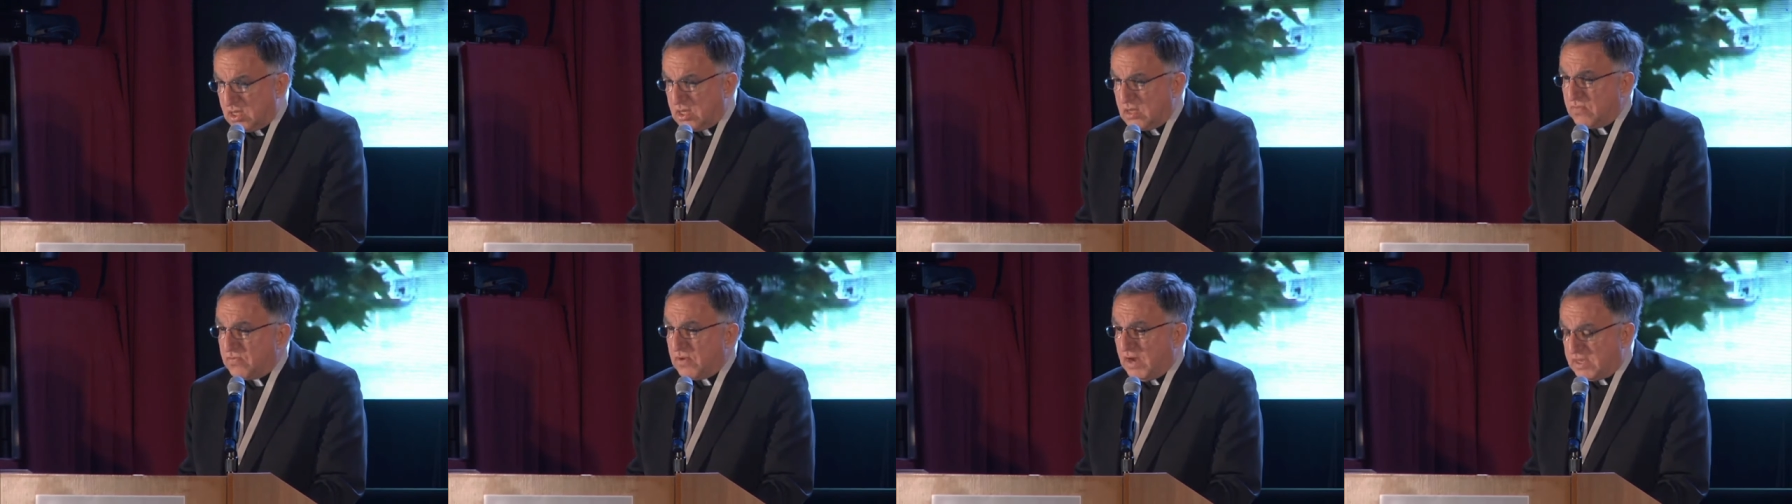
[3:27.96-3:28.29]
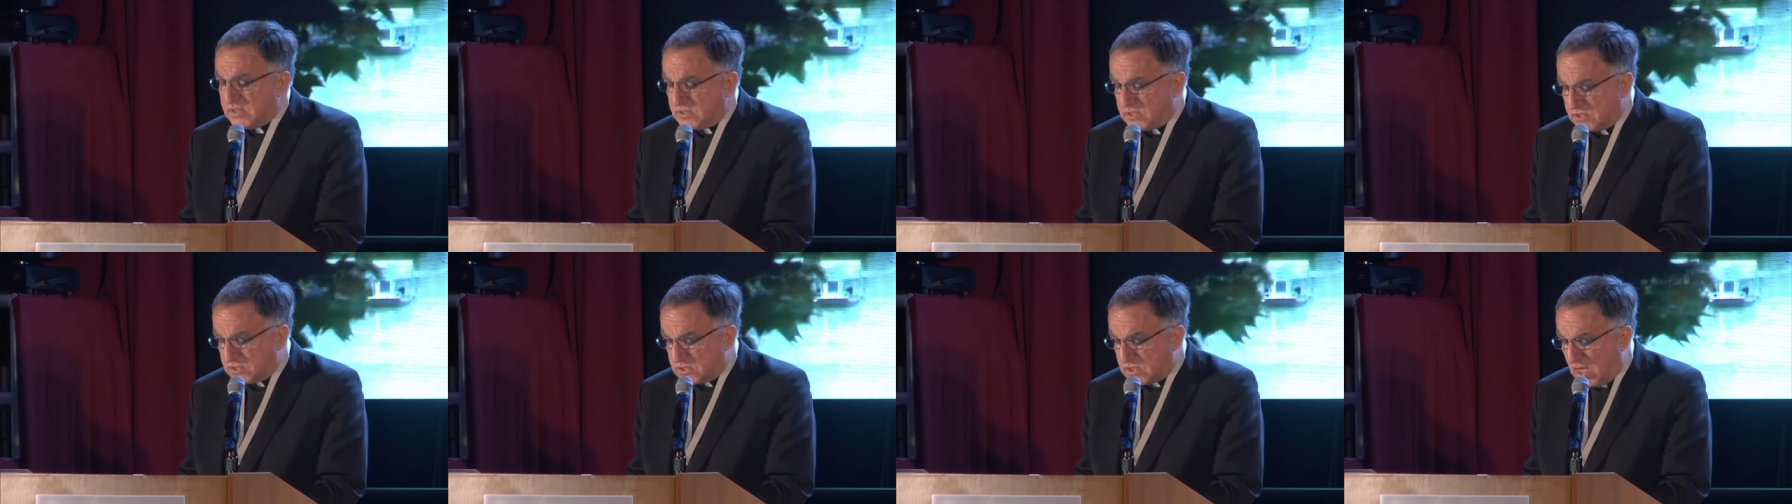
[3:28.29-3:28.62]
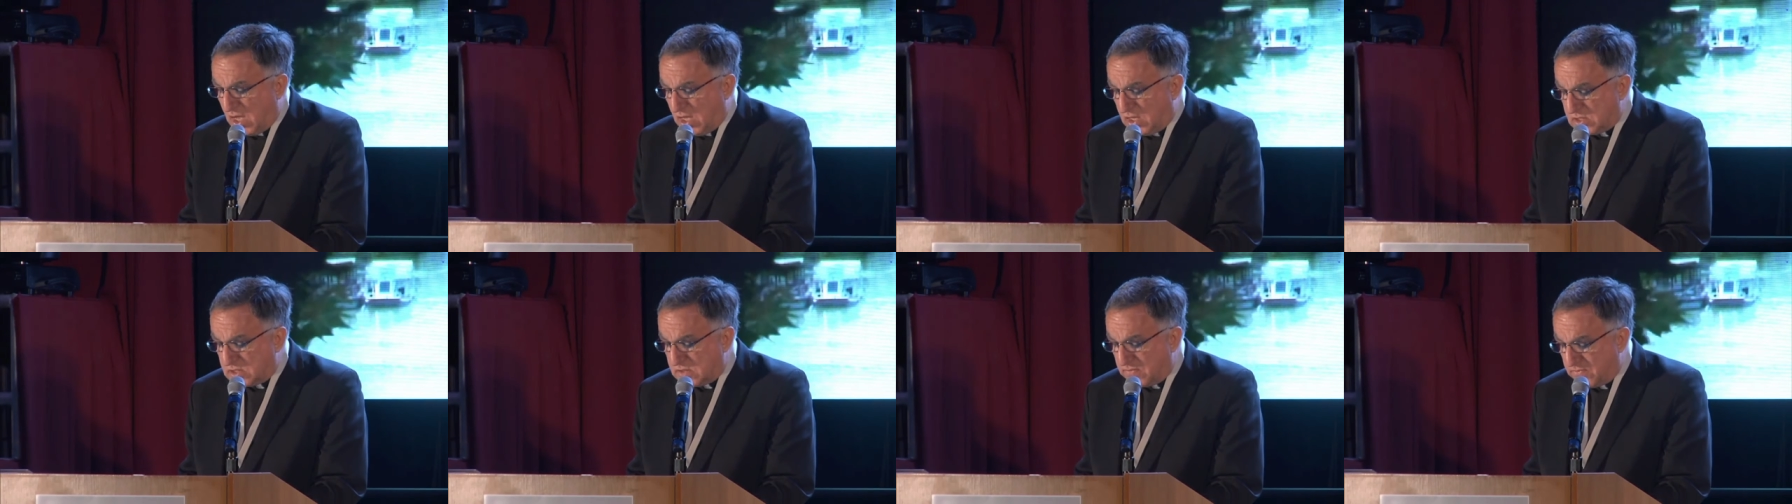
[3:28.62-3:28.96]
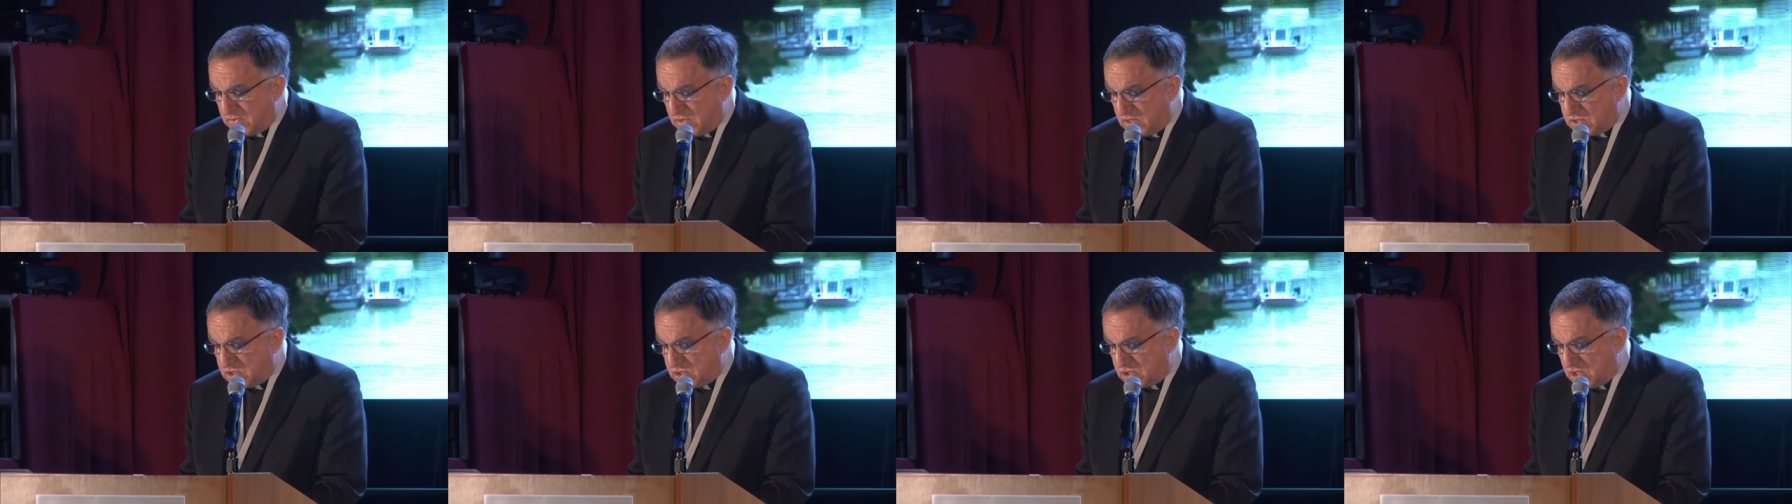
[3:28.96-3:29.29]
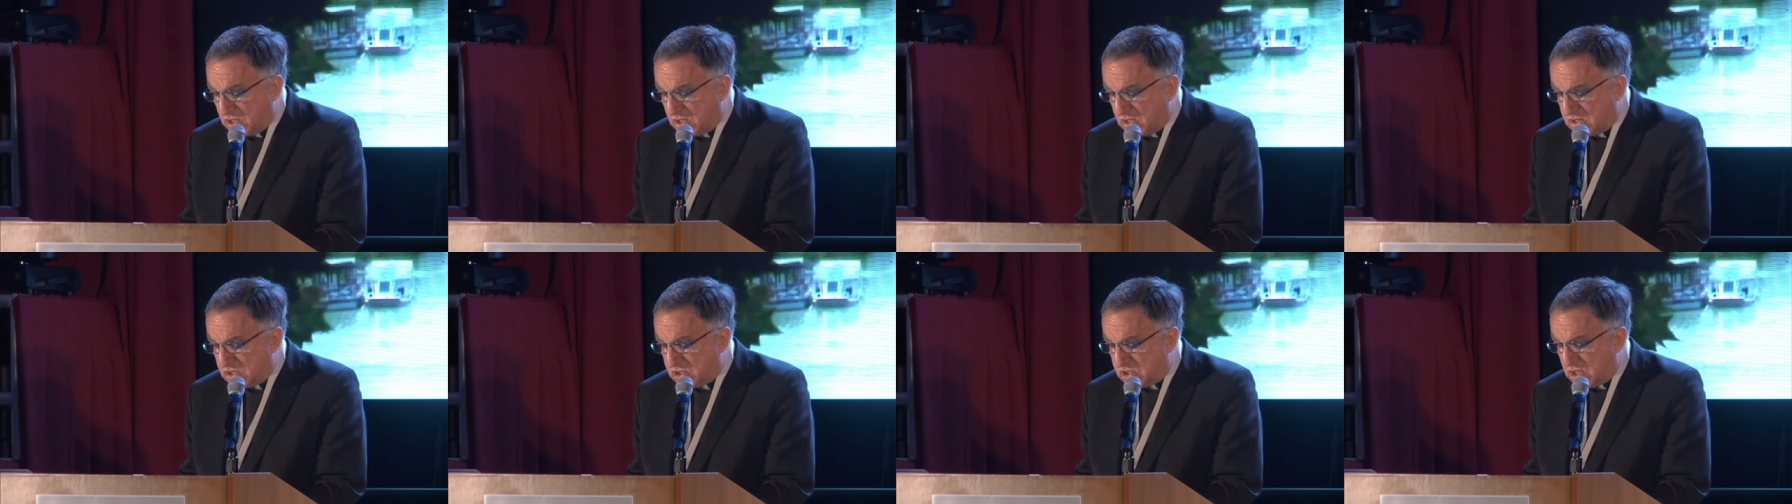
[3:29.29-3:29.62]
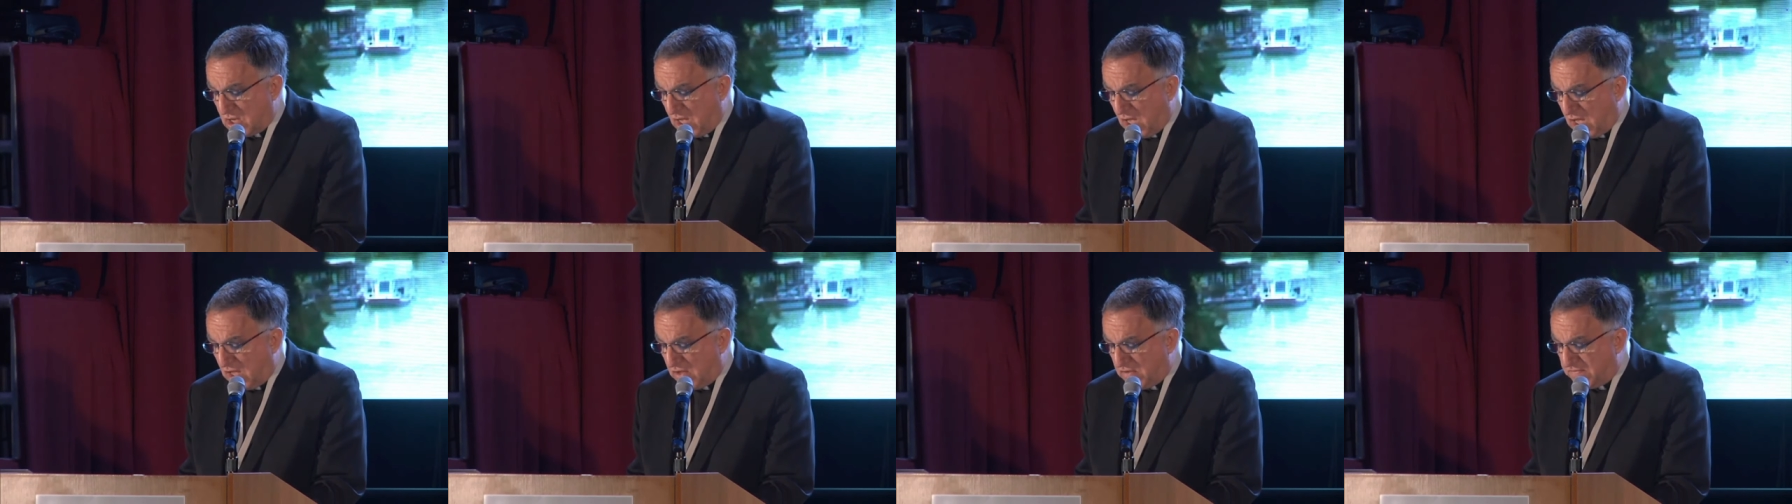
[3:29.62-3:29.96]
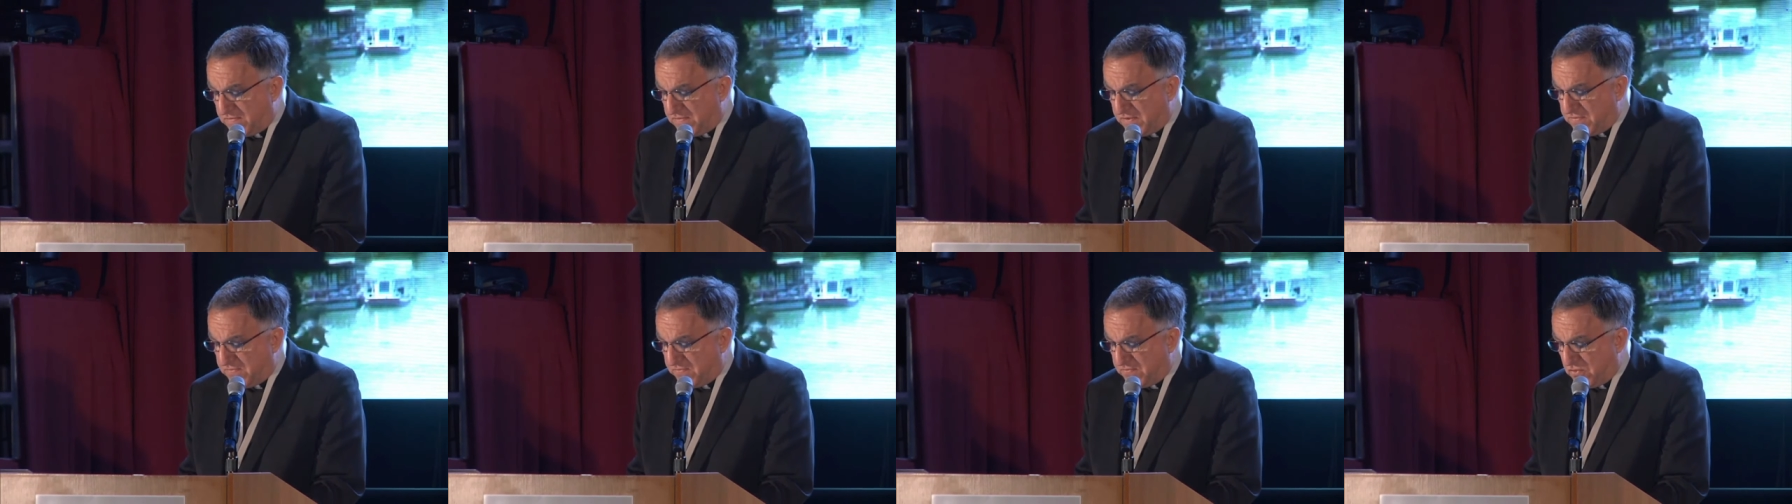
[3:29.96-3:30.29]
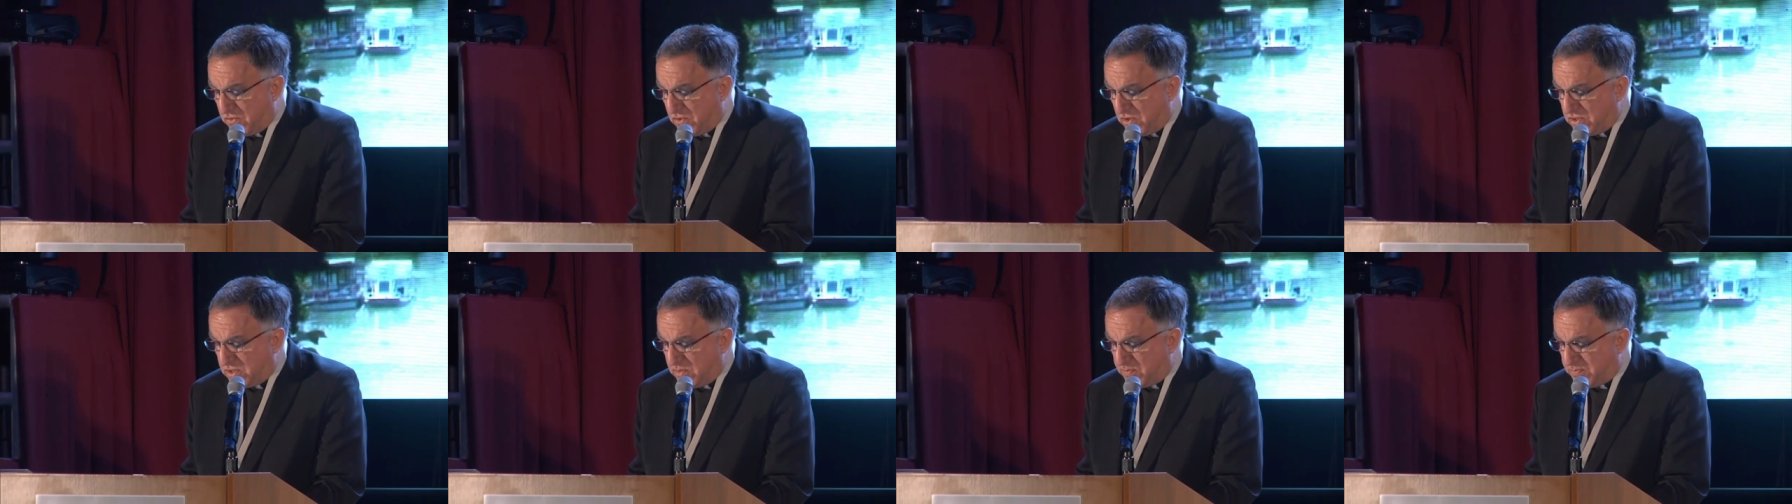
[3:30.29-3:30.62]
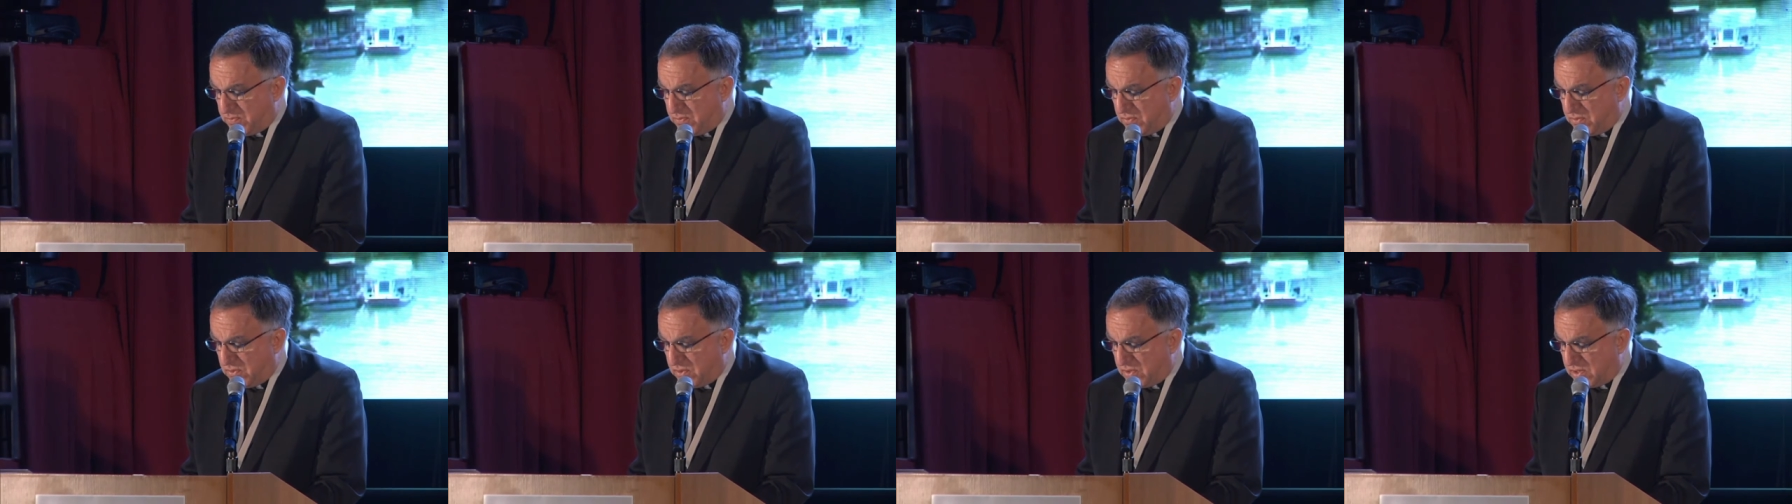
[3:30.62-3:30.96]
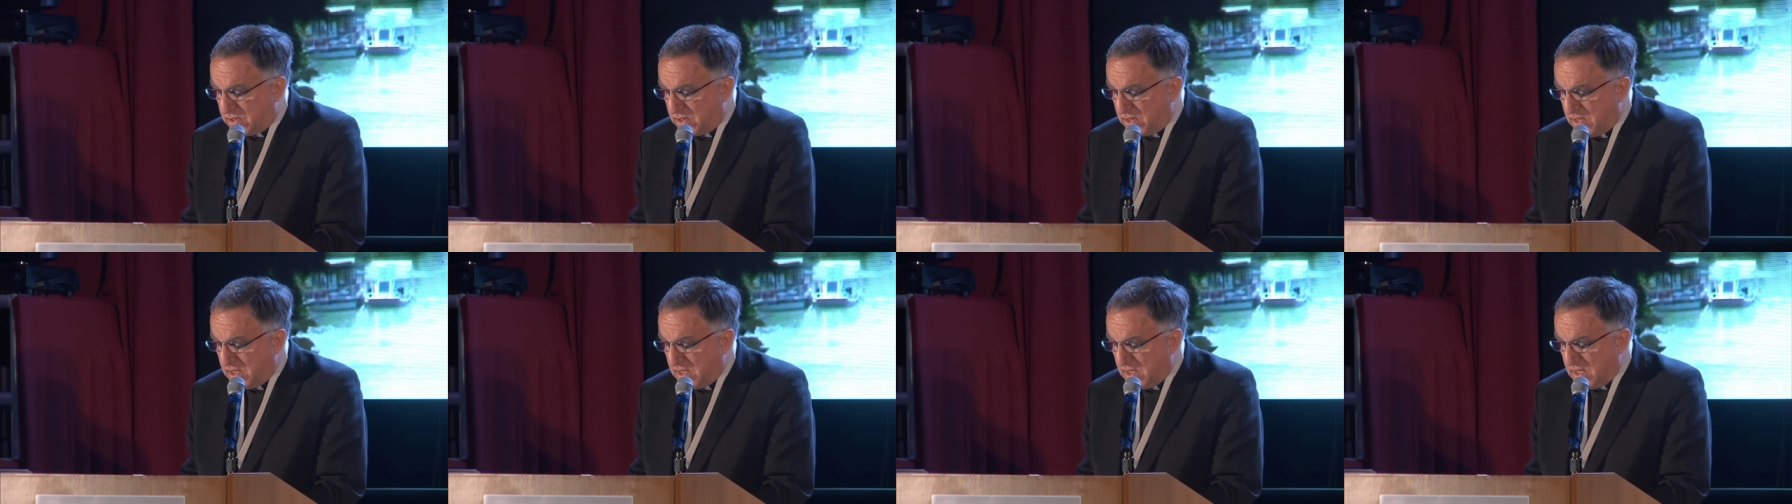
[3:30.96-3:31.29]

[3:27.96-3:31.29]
Francis calls for a church of and for the poor